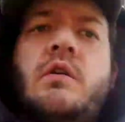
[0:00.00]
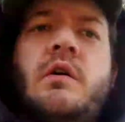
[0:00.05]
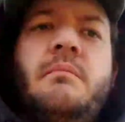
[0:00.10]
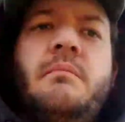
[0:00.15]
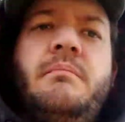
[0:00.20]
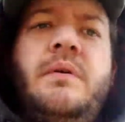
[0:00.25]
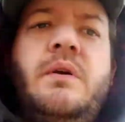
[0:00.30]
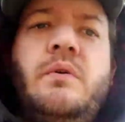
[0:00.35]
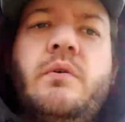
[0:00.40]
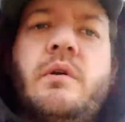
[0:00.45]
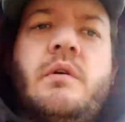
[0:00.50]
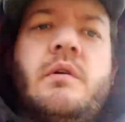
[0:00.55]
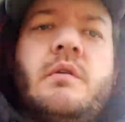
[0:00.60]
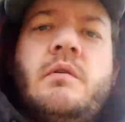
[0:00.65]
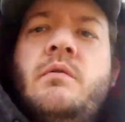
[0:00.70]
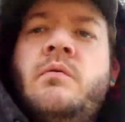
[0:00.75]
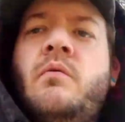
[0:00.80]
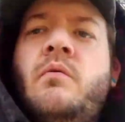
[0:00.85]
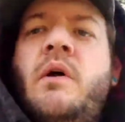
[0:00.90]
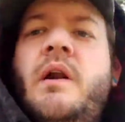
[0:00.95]
computer,
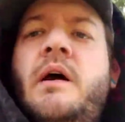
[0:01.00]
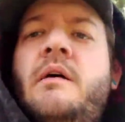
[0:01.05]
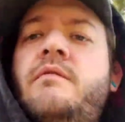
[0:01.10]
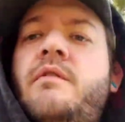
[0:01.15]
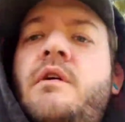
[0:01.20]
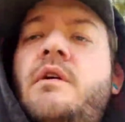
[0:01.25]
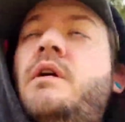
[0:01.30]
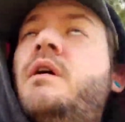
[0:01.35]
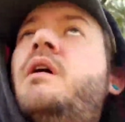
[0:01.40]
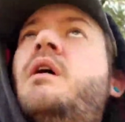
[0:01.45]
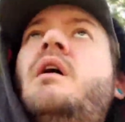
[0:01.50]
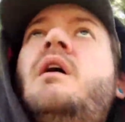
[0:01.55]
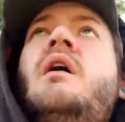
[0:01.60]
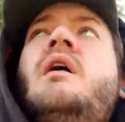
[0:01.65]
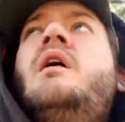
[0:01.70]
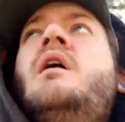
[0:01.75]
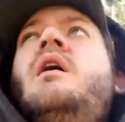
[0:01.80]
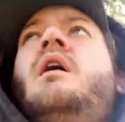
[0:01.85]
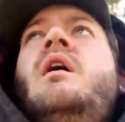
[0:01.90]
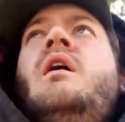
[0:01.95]
whatever.
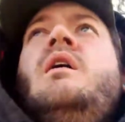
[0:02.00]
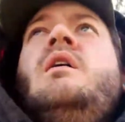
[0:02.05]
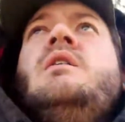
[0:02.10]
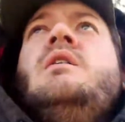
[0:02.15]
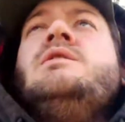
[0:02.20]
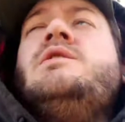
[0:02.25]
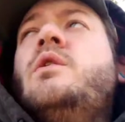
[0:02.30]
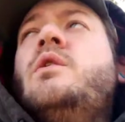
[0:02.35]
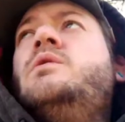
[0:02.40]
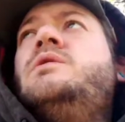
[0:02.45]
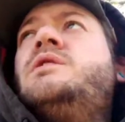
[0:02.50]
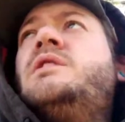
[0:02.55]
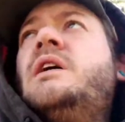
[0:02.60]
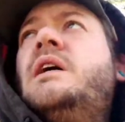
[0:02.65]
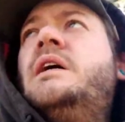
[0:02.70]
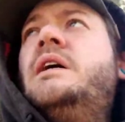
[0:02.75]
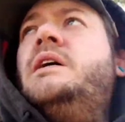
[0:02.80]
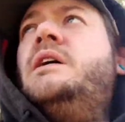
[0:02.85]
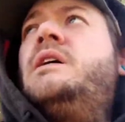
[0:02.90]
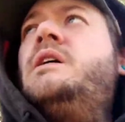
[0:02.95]
So it's
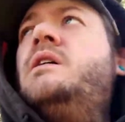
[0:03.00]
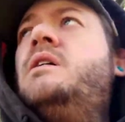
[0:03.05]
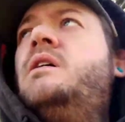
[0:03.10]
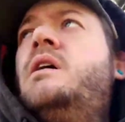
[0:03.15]
like,